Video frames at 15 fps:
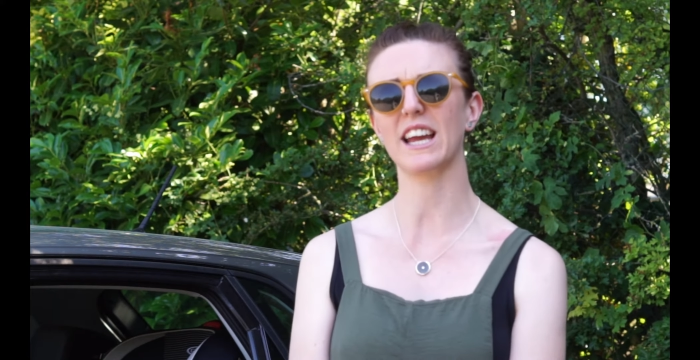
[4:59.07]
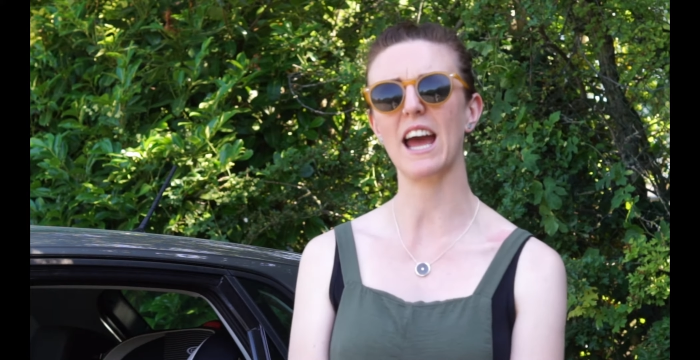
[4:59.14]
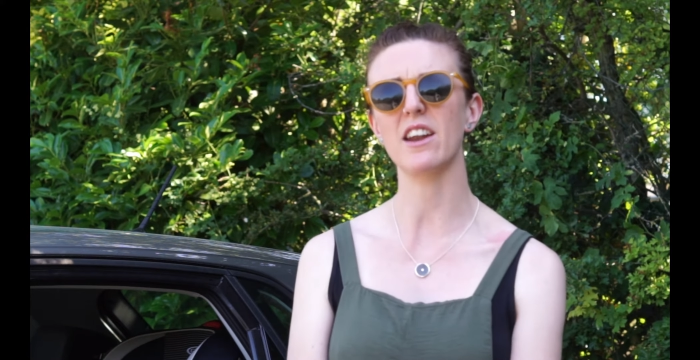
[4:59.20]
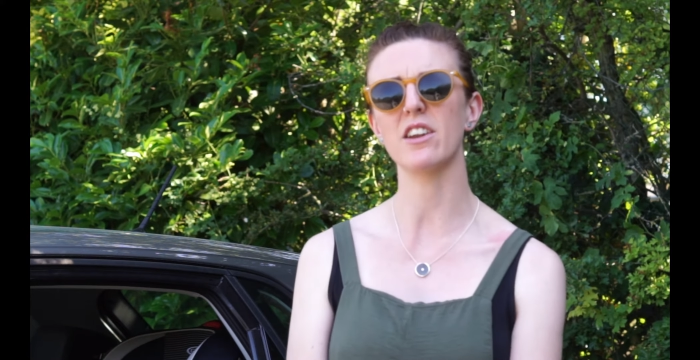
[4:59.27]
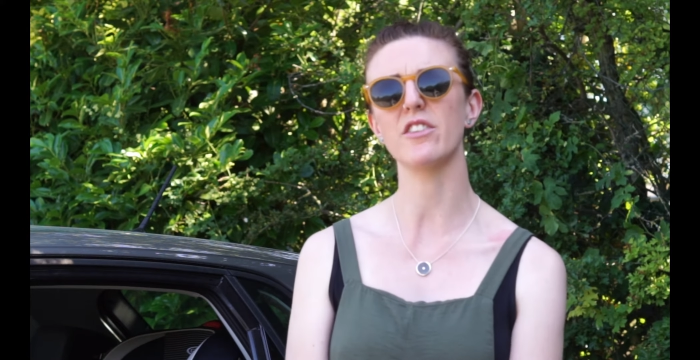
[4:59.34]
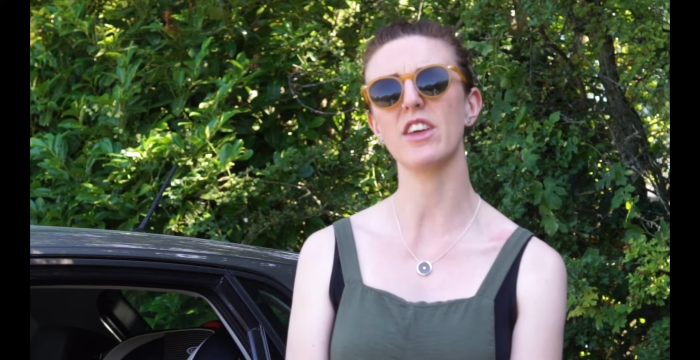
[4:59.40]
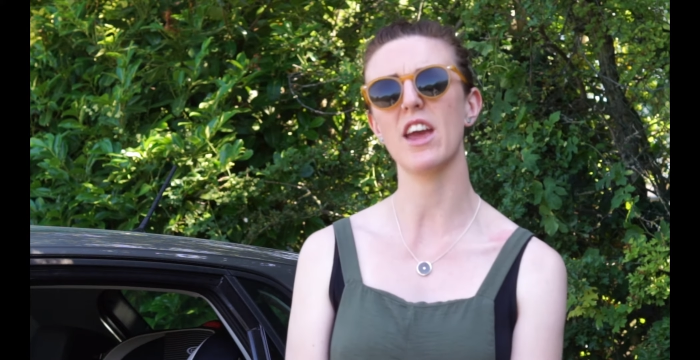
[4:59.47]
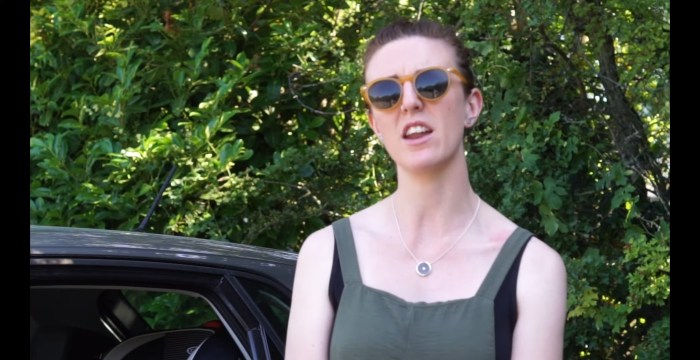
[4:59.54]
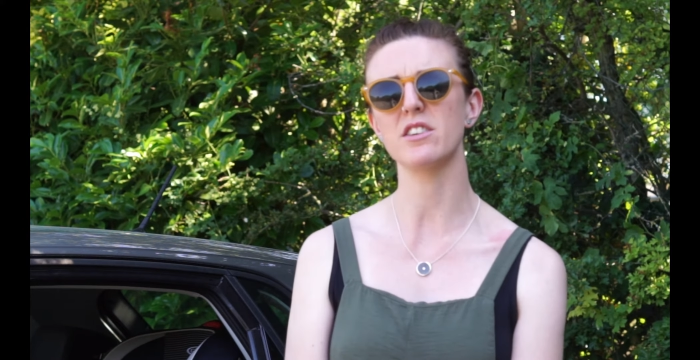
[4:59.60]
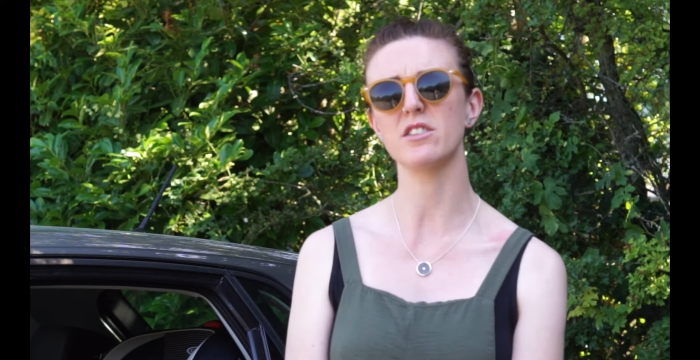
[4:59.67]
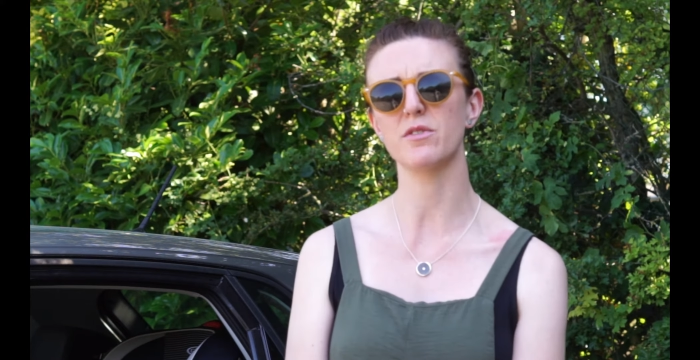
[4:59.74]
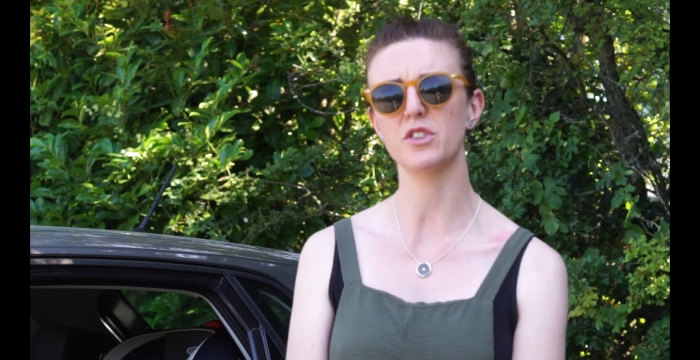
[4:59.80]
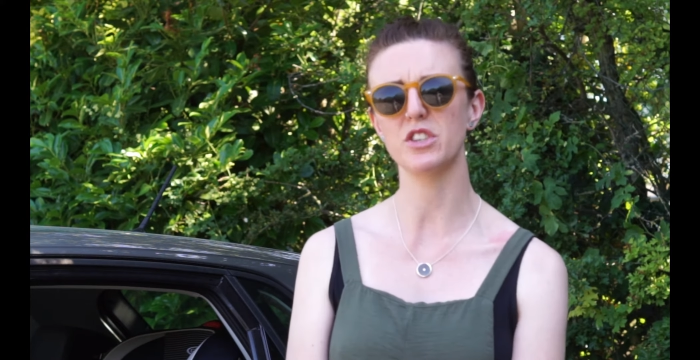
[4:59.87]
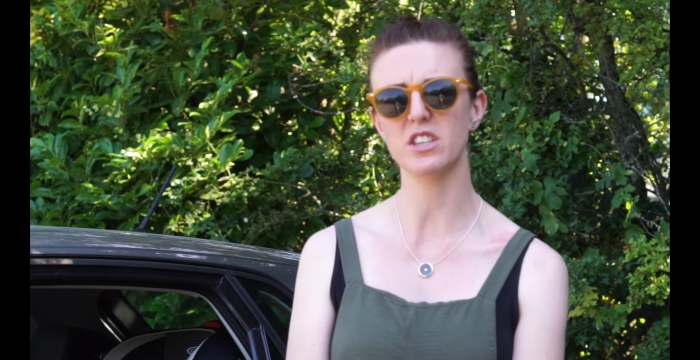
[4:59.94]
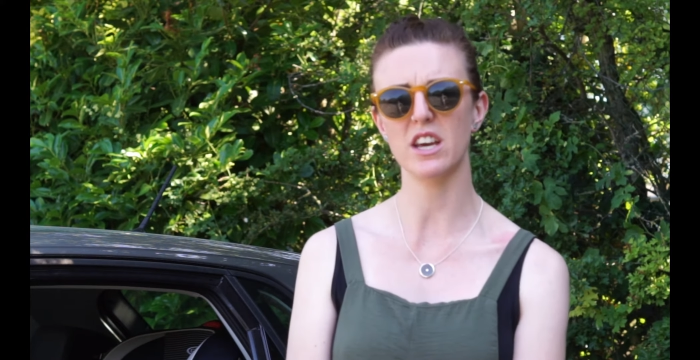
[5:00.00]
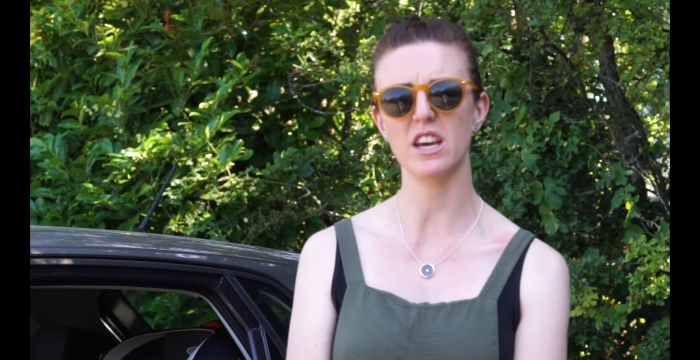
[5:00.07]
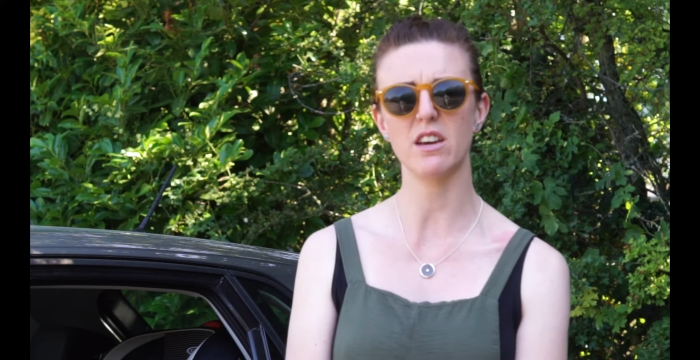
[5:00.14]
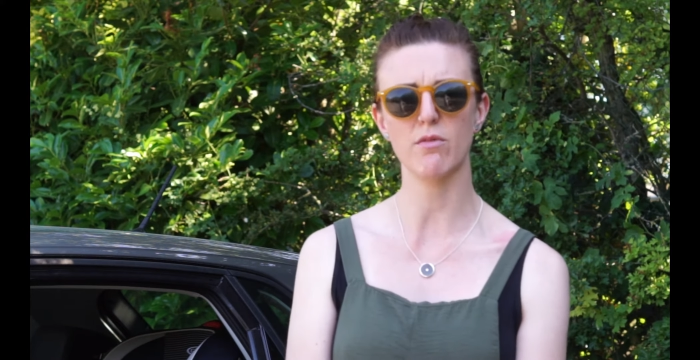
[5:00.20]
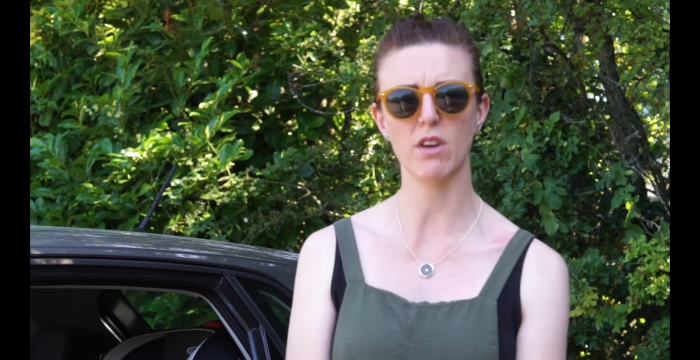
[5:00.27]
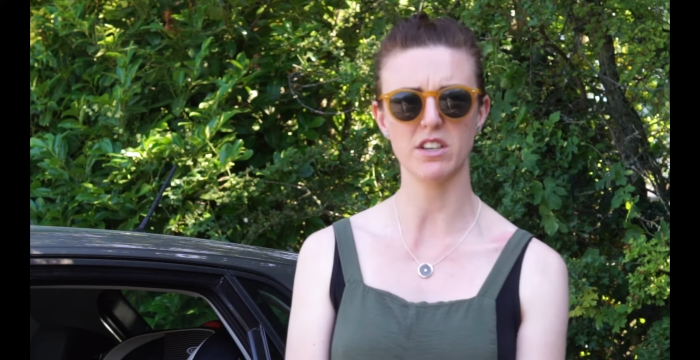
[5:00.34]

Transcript: again at the end of the day,